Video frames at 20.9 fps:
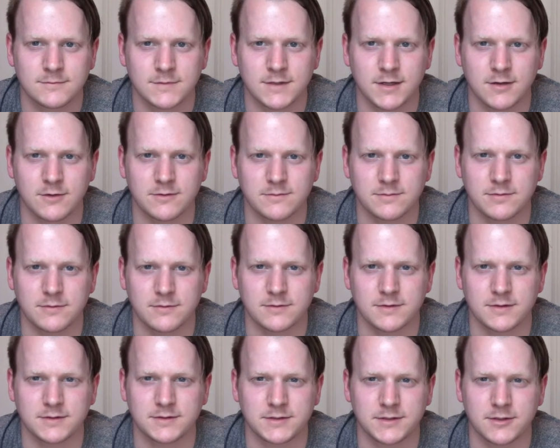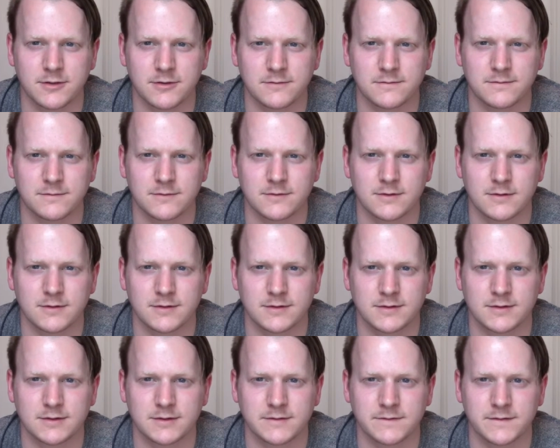I would pull the chair out for her
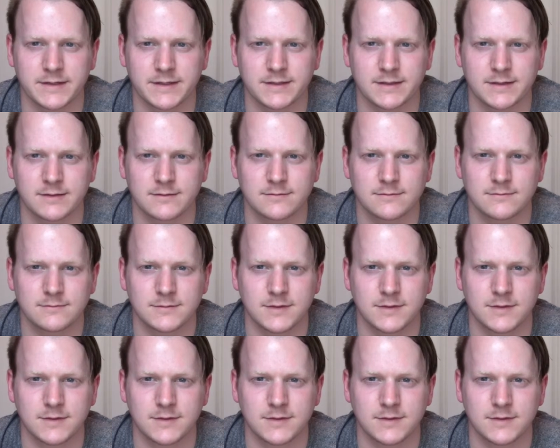and stuff like that.